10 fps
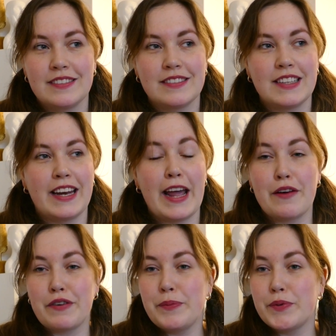that
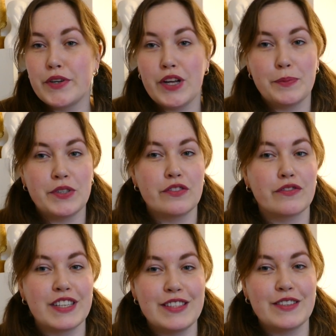every book club should
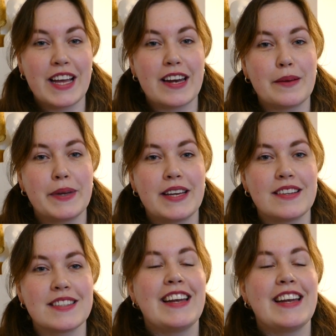read together because